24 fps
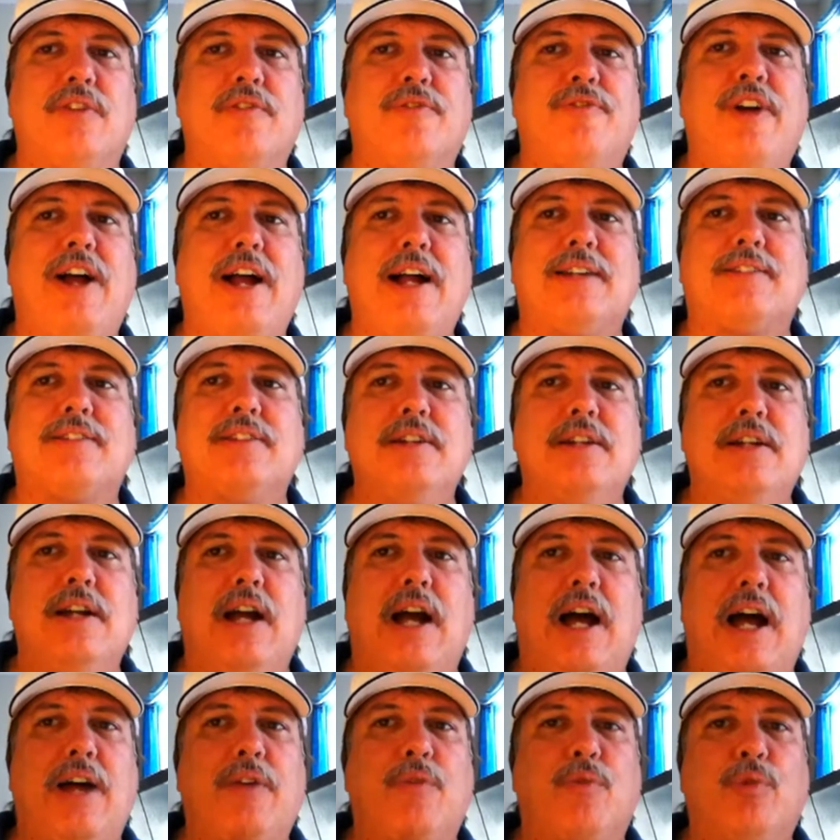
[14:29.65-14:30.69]
In fact,
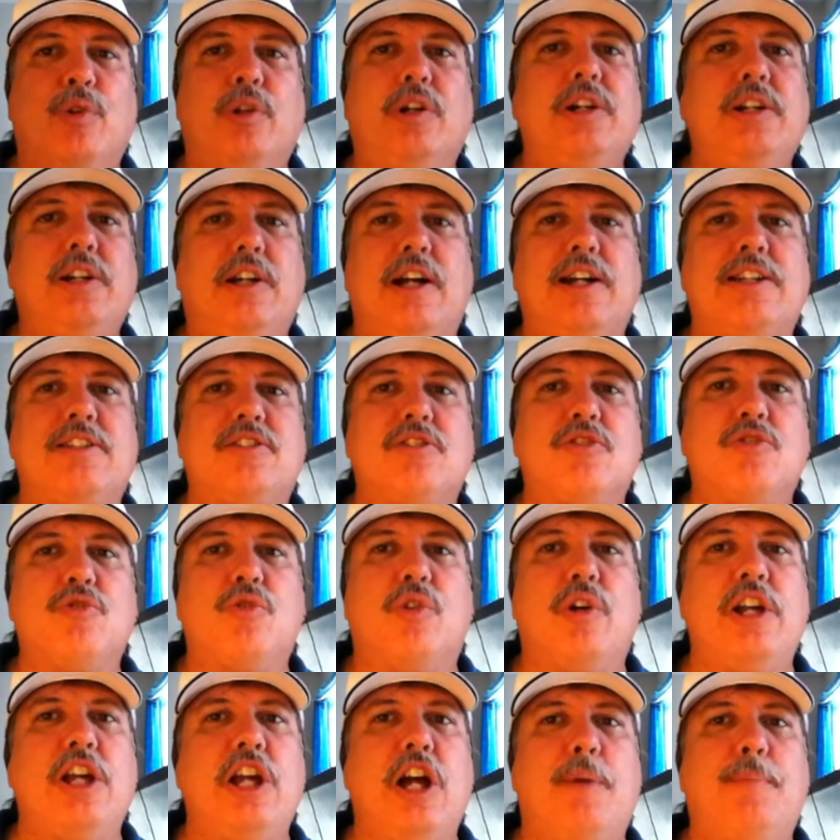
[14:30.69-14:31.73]
I'd really like to
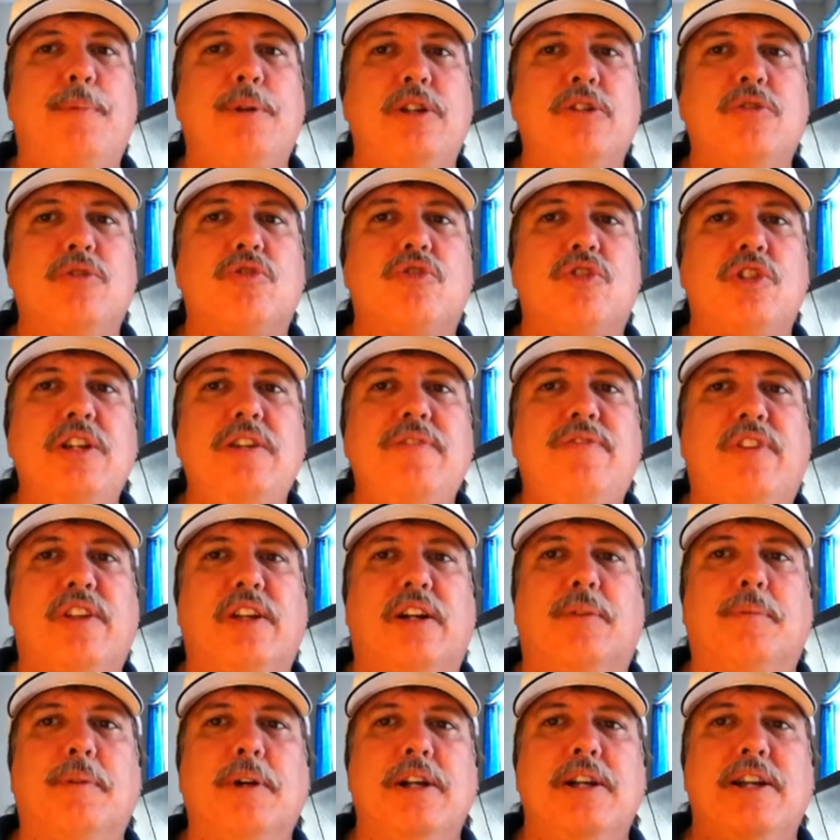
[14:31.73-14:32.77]
enjoy helping you achieve
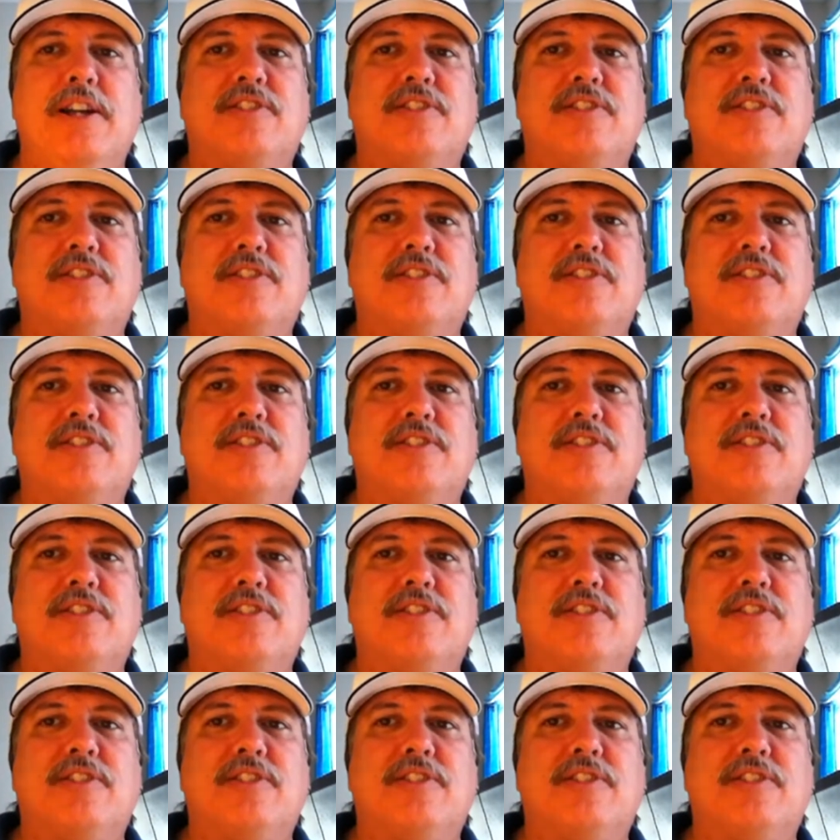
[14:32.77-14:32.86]
them.